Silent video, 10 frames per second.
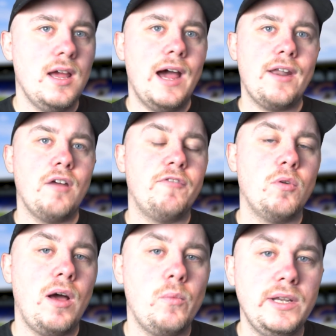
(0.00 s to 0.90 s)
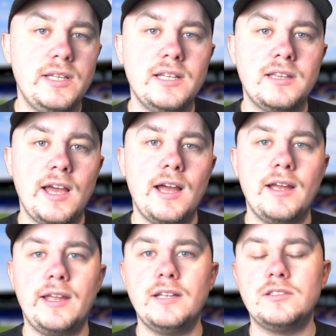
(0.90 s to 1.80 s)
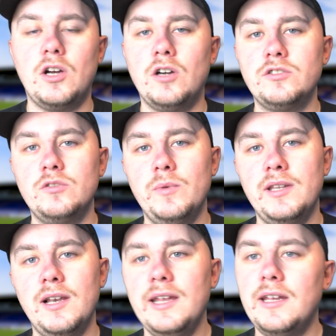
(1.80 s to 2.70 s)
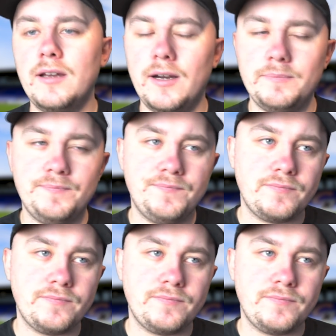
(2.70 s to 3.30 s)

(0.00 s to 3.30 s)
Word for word: and I feel like we did that against Arsenal in the League Cup